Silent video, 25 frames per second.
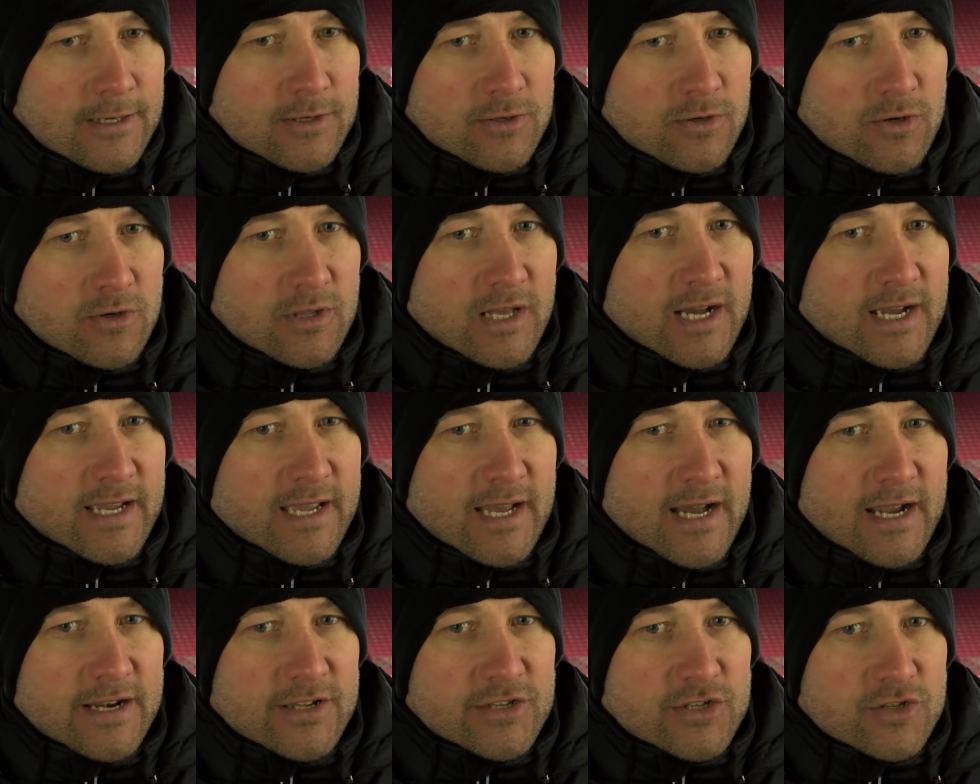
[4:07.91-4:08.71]
All that
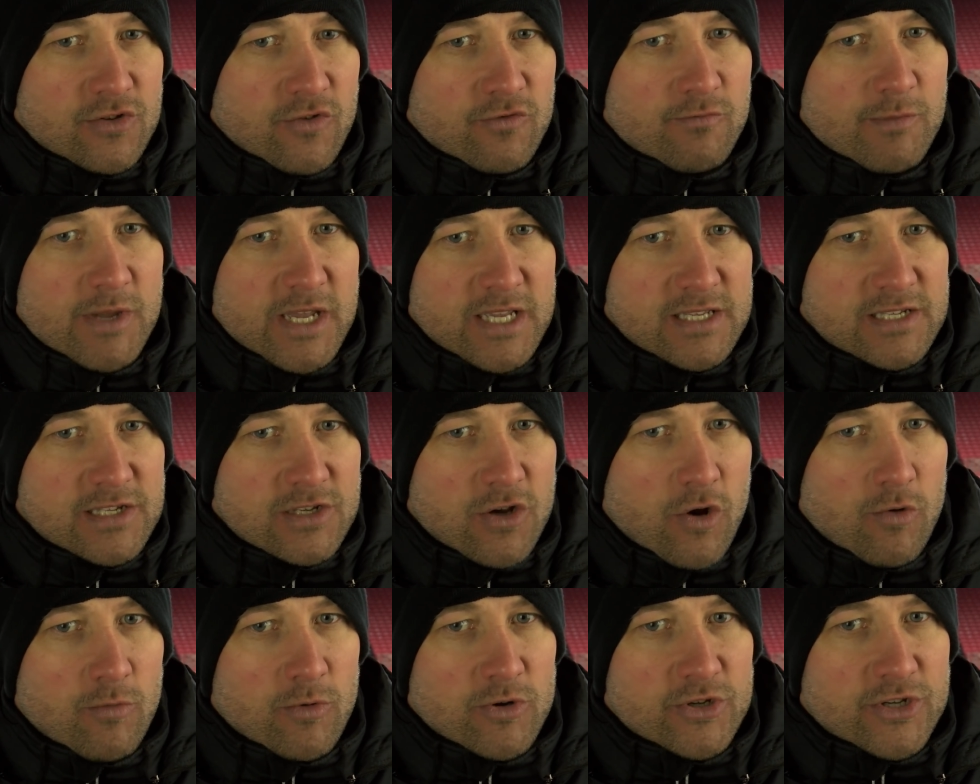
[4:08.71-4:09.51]
kind of stuff means
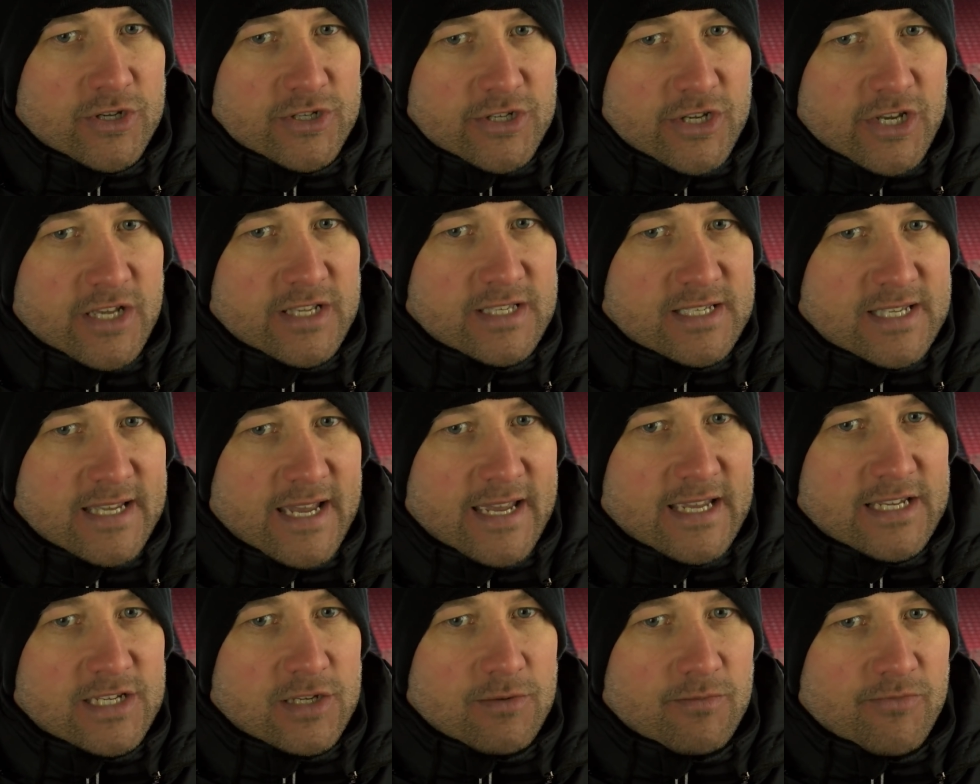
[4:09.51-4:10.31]
so much, because you can
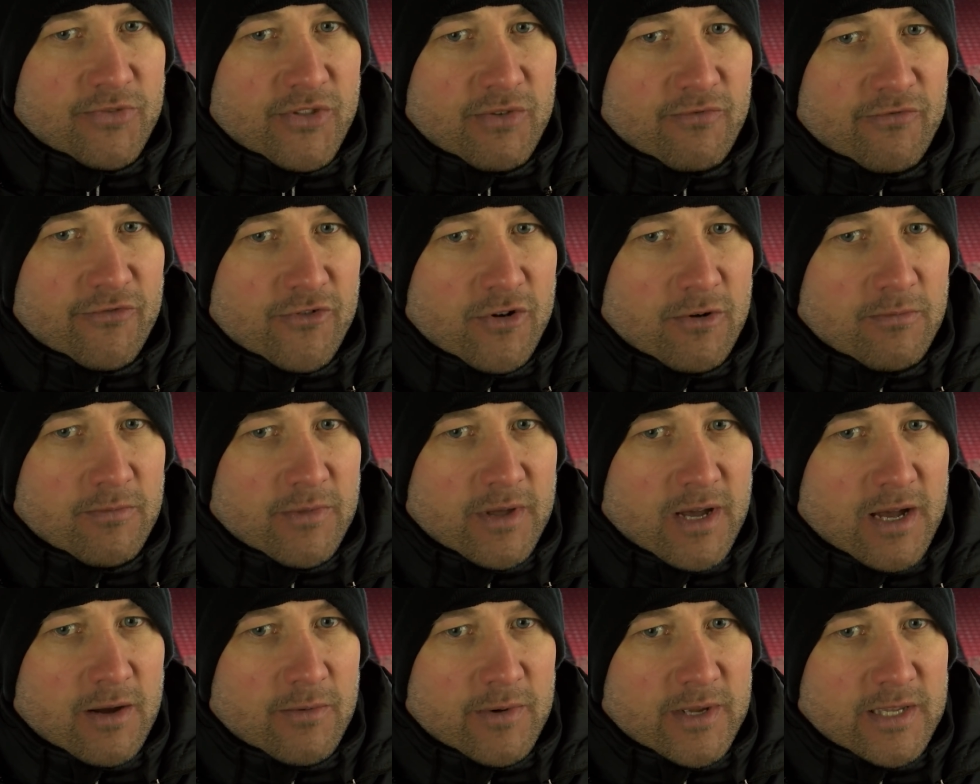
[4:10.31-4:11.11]
take something
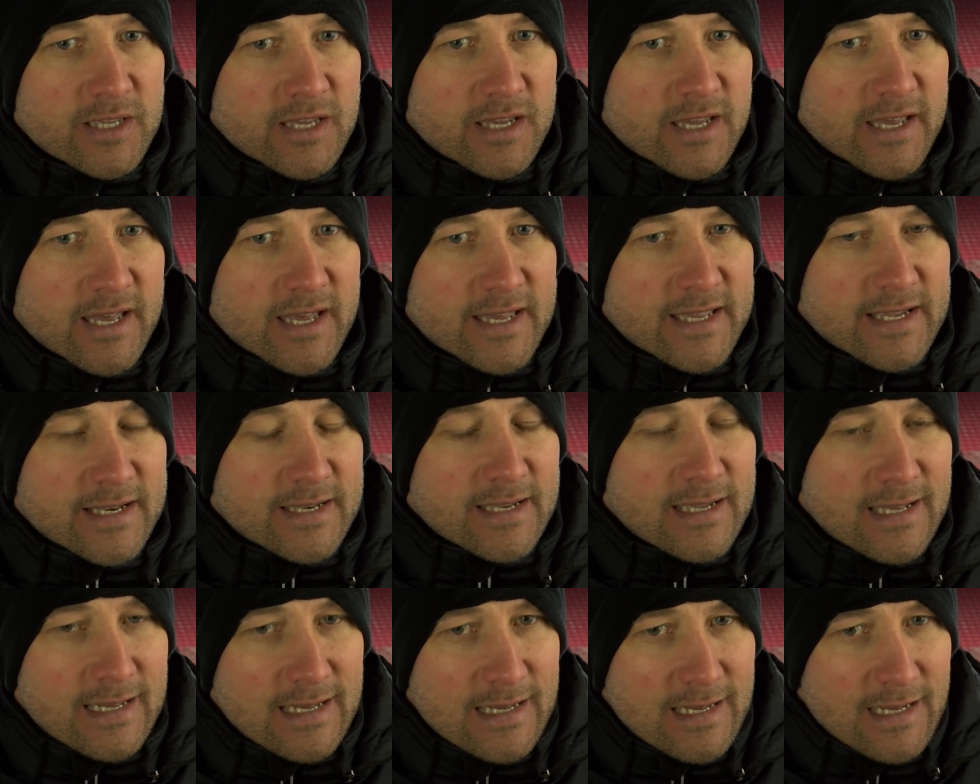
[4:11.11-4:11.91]
from that when you're
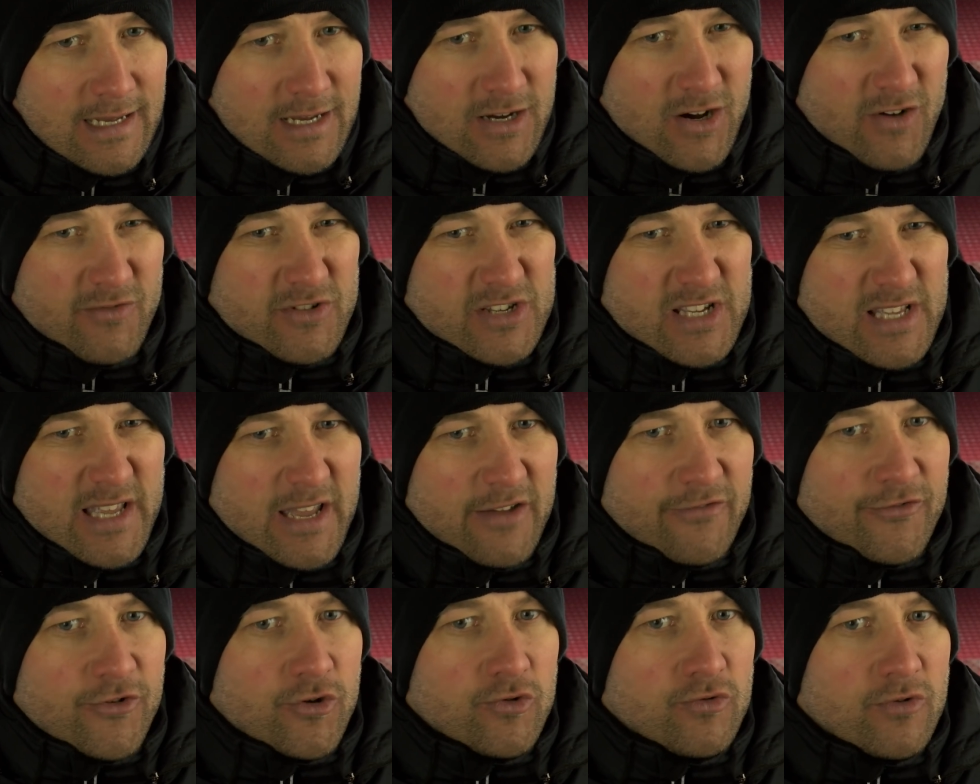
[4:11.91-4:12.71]
getting,
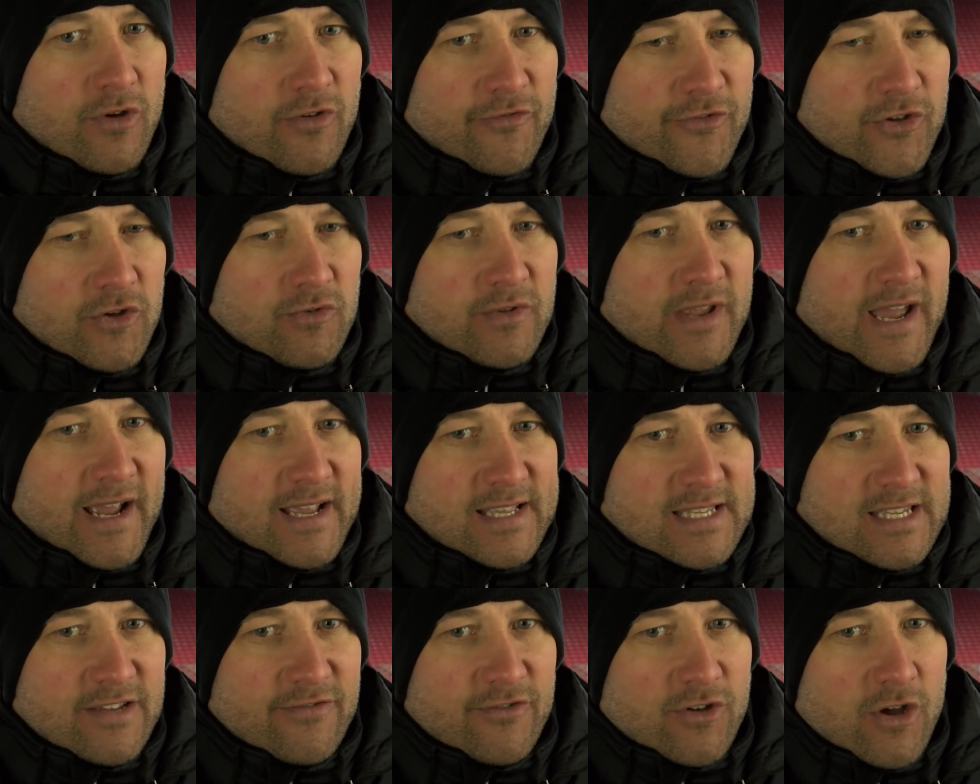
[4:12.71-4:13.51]
obviously, a few
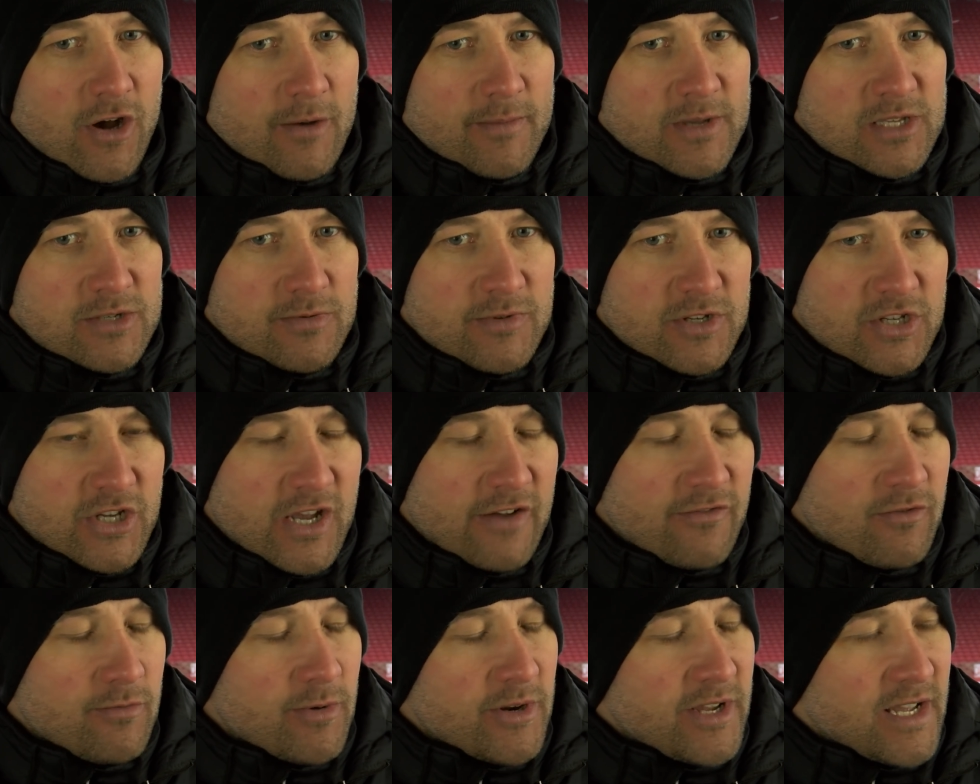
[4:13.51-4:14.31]
negative comments, which
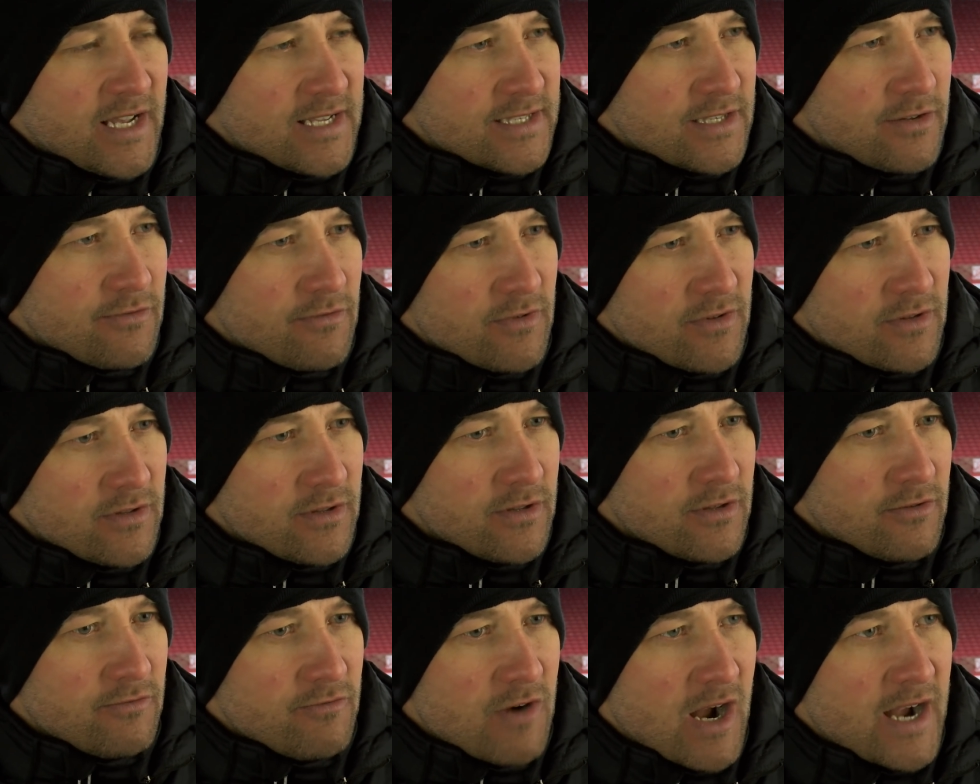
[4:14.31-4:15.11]
everybody has
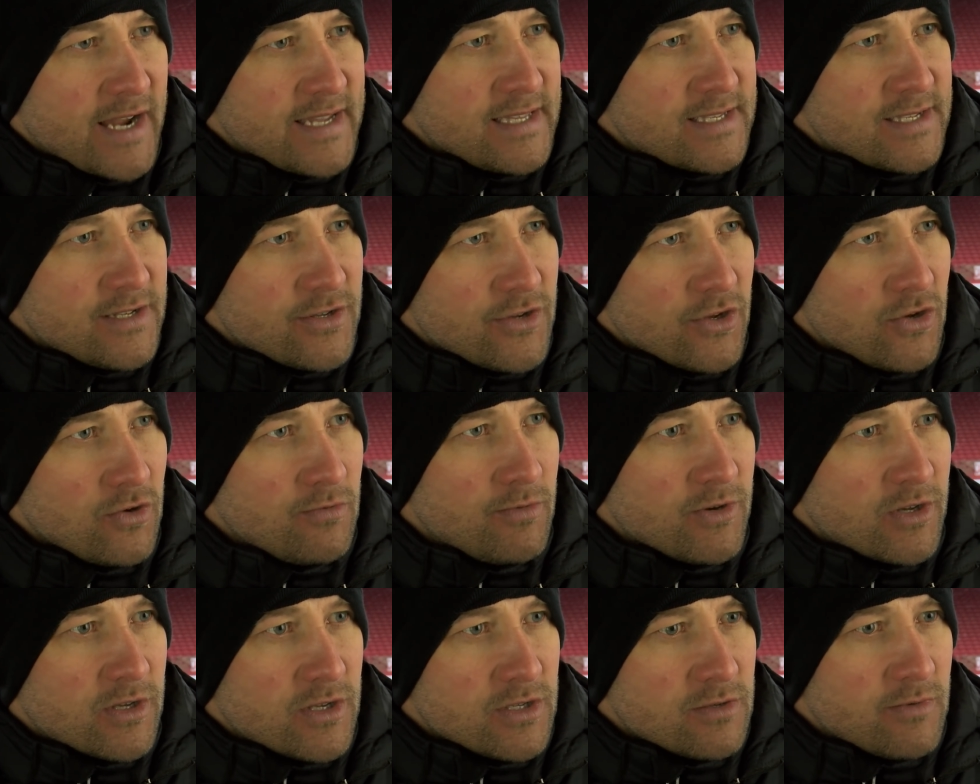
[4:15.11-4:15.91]
the right to
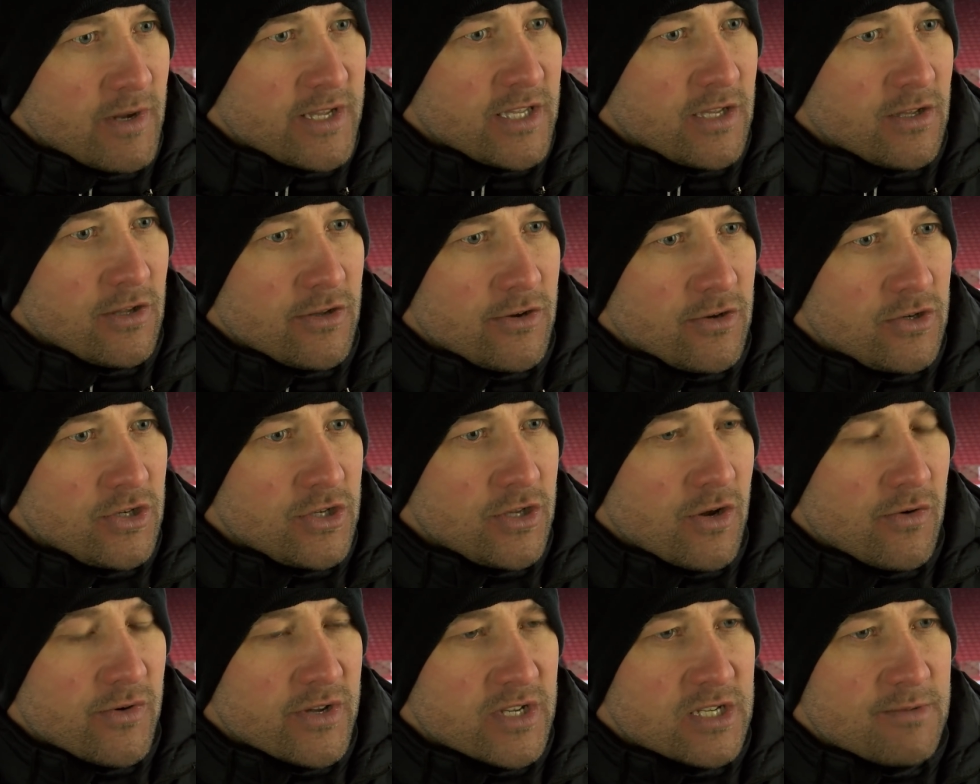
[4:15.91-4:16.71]
do, because when you lose,
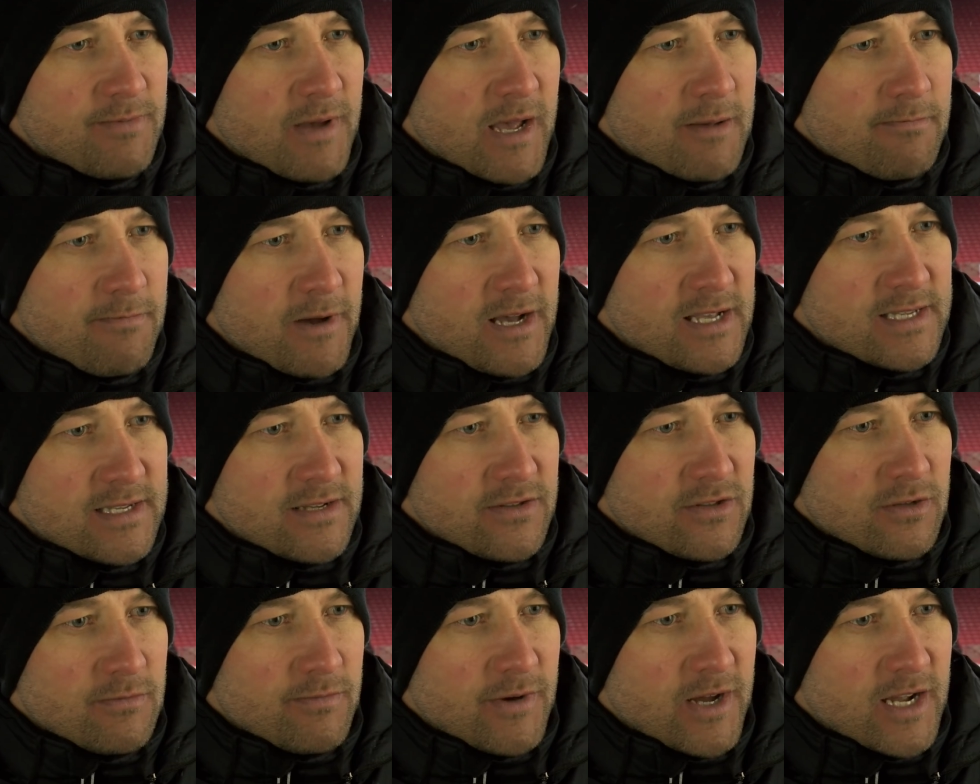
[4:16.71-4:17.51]
you don't expect
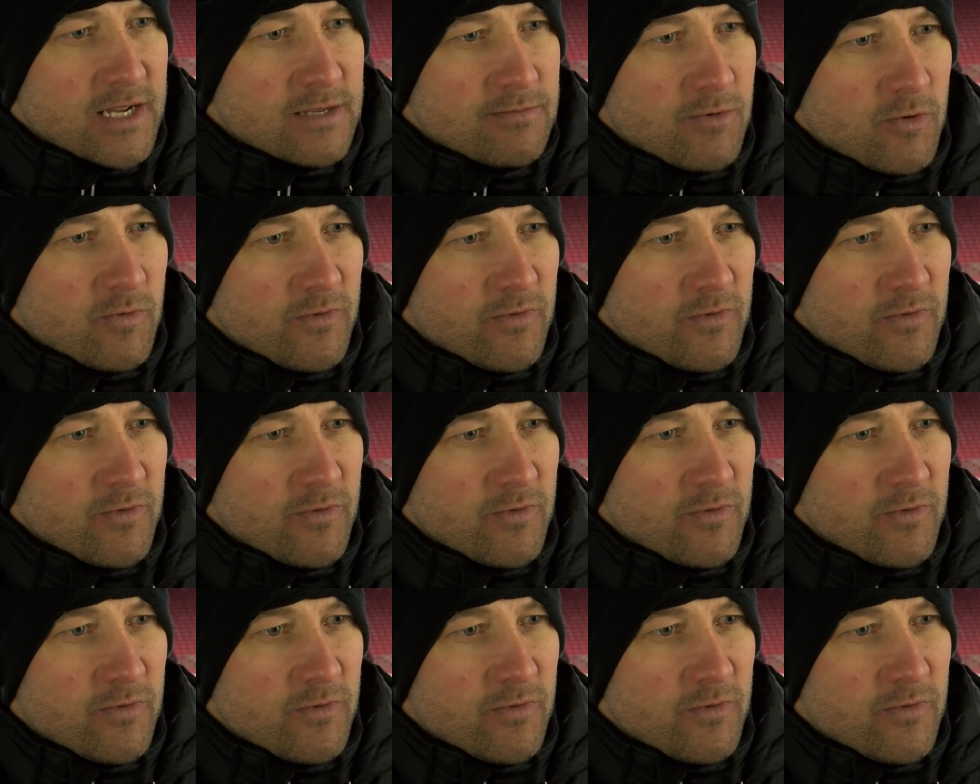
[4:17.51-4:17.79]
pats on the backs.